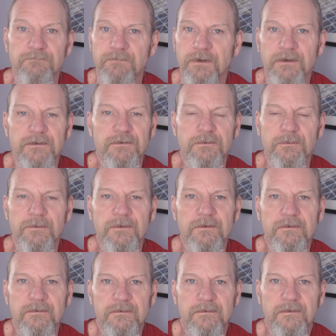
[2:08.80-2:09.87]
very doable.
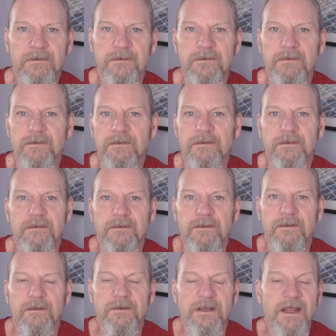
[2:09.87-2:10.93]

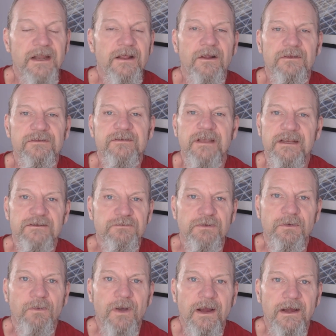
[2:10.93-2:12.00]
And not all states
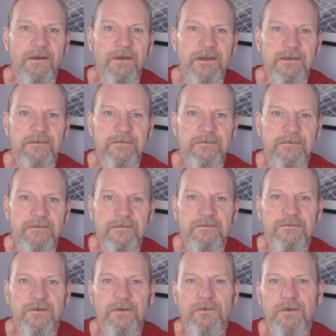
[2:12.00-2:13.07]
require it,
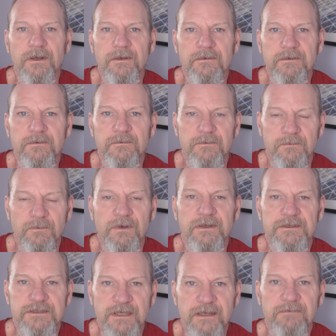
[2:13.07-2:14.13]
so you
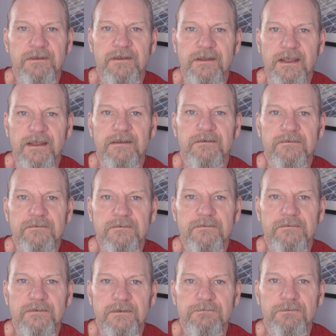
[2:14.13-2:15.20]
want to check on that.
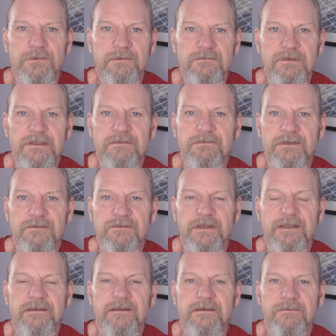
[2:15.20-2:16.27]
See if you even live in a
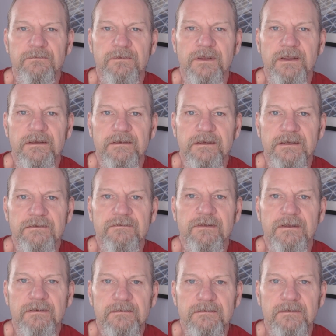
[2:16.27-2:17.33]
state that
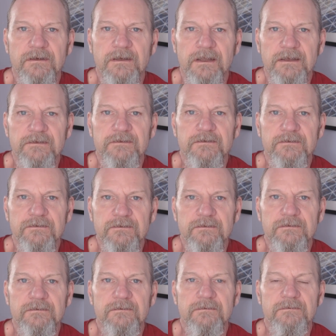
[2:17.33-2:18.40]
needs a license.
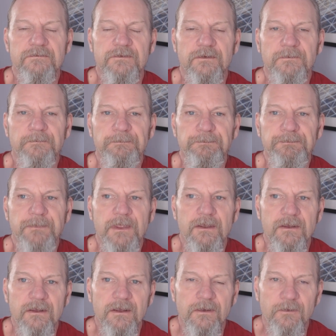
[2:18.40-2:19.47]
So
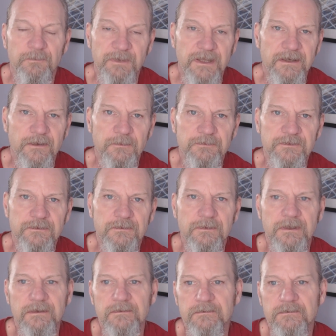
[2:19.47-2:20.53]
I hope that helps
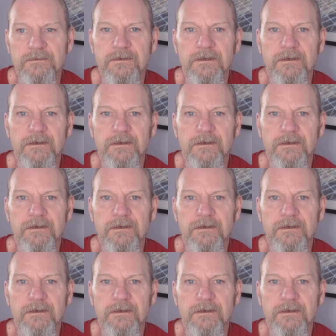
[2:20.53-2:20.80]
you